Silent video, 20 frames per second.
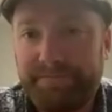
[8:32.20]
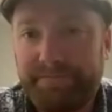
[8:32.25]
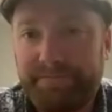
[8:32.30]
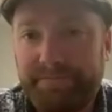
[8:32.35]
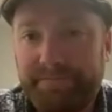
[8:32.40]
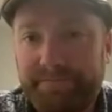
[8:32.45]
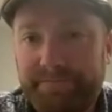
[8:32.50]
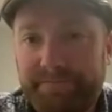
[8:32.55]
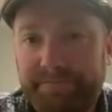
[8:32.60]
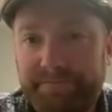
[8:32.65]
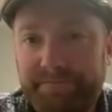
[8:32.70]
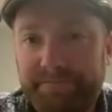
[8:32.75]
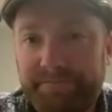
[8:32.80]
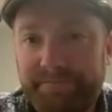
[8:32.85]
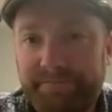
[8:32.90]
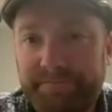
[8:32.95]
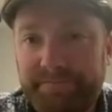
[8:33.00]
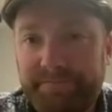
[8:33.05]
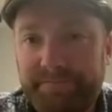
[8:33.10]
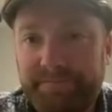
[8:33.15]

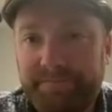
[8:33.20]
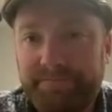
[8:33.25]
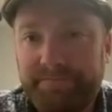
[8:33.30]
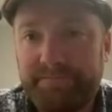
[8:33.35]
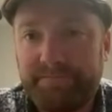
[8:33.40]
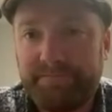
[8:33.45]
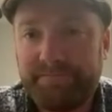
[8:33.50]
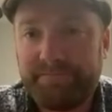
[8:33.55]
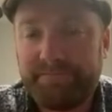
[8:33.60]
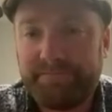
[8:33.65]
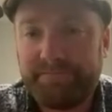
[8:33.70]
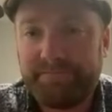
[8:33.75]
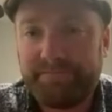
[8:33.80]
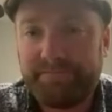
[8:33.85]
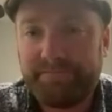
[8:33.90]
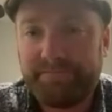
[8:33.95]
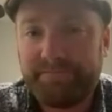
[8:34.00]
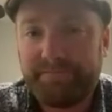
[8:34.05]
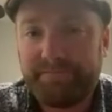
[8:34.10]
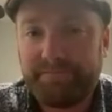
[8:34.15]

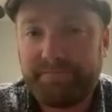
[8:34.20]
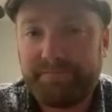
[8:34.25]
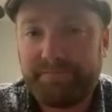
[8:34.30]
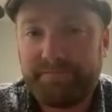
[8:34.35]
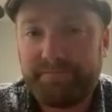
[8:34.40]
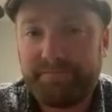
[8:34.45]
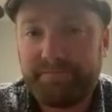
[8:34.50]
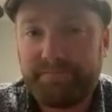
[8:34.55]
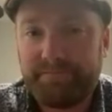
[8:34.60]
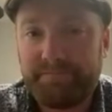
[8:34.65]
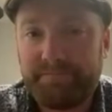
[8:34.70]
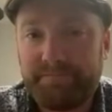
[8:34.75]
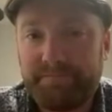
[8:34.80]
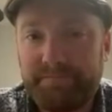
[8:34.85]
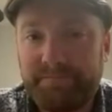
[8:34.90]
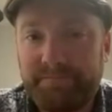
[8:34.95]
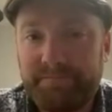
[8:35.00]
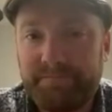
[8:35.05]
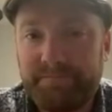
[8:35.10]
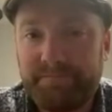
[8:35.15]

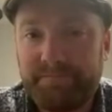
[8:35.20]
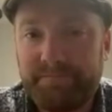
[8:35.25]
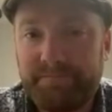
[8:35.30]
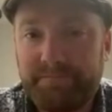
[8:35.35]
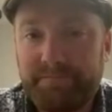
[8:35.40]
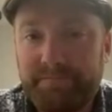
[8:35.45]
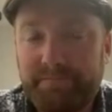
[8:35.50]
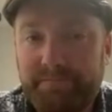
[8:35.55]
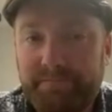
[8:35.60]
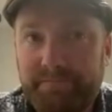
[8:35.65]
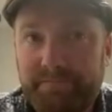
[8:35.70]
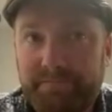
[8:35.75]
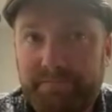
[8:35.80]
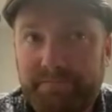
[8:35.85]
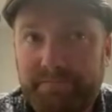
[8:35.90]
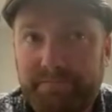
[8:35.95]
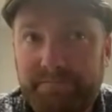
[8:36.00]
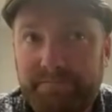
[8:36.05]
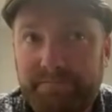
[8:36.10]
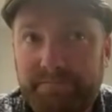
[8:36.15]

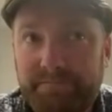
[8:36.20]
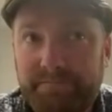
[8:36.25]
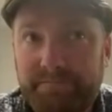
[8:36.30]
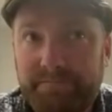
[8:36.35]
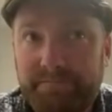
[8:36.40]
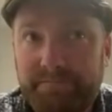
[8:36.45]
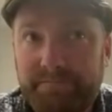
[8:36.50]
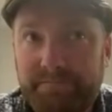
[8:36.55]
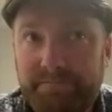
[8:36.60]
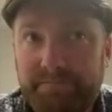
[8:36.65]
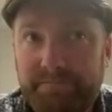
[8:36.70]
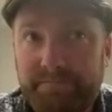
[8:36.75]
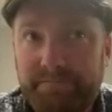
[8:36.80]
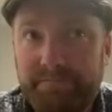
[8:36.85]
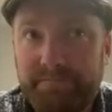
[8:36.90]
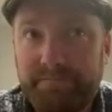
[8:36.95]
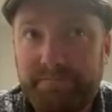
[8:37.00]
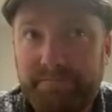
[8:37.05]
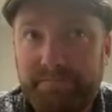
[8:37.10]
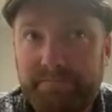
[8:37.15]

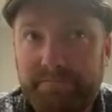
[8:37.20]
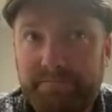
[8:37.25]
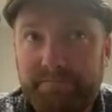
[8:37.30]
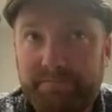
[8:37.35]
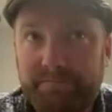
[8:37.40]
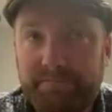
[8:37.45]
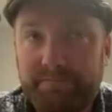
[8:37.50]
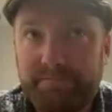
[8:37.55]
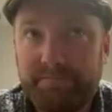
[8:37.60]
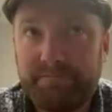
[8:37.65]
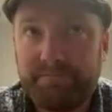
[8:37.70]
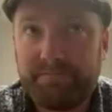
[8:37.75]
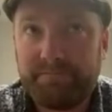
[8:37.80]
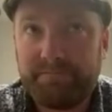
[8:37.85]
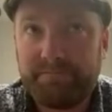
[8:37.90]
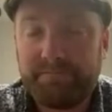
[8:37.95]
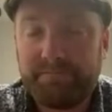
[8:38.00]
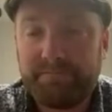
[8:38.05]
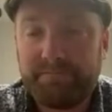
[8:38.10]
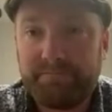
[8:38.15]

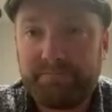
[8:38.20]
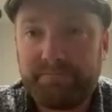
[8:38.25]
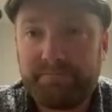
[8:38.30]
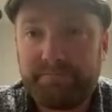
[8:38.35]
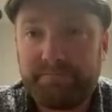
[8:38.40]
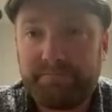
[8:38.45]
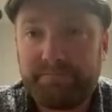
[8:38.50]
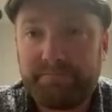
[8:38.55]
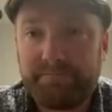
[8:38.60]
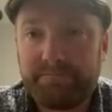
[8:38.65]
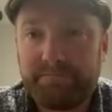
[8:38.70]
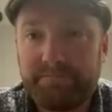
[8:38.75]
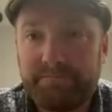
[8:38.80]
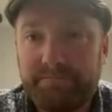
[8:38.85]
No words are spoken by the person on screen.